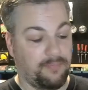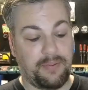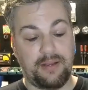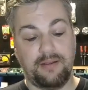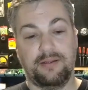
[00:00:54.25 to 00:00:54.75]

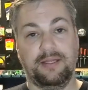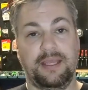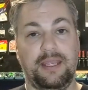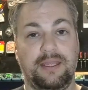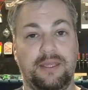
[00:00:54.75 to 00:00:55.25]

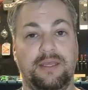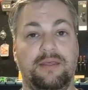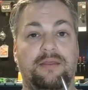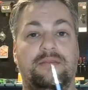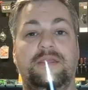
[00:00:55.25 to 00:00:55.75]
apparently
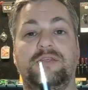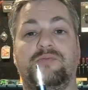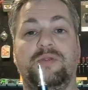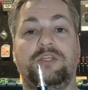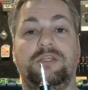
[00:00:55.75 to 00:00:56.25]
these
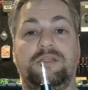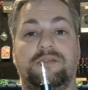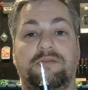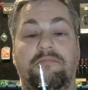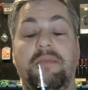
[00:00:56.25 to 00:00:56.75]

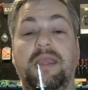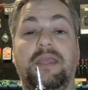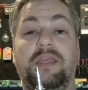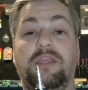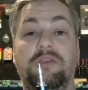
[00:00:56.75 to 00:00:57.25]
ridges
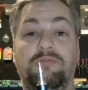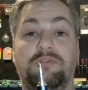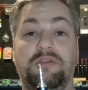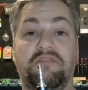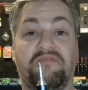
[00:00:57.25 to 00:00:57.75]
make a
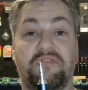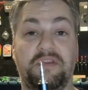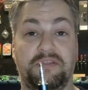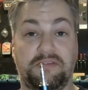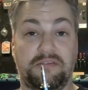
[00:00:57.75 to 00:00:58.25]
huge
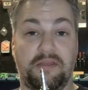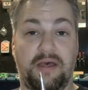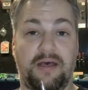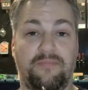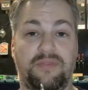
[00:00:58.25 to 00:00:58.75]
difference.
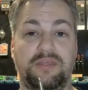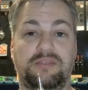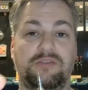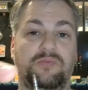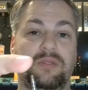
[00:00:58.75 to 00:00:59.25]

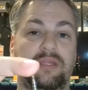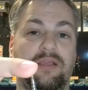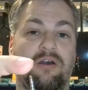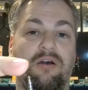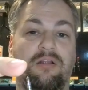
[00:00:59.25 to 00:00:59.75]
This is what they
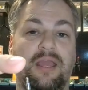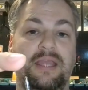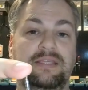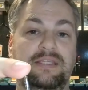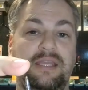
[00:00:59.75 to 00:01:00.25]
call
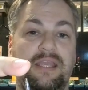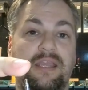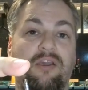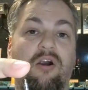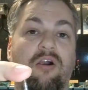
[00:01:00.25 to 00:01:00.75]
a
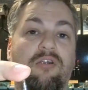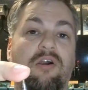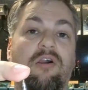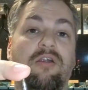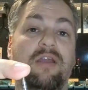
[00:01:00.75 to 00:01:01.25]
TRRS
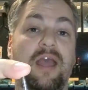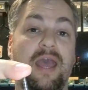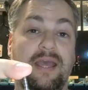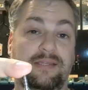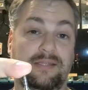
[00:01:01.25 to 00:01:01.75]

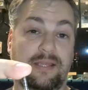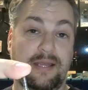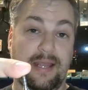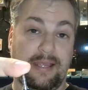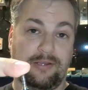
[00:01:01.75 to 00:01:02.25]

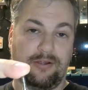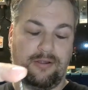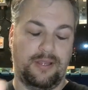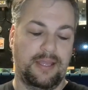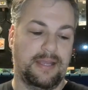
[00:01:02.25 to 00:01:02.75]

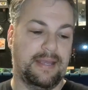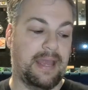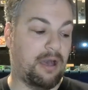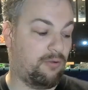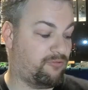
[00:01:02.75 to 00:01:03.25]
connector.
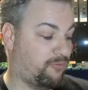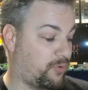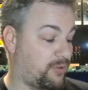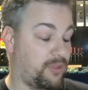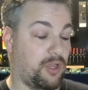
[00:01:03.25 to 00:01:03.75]
Now for the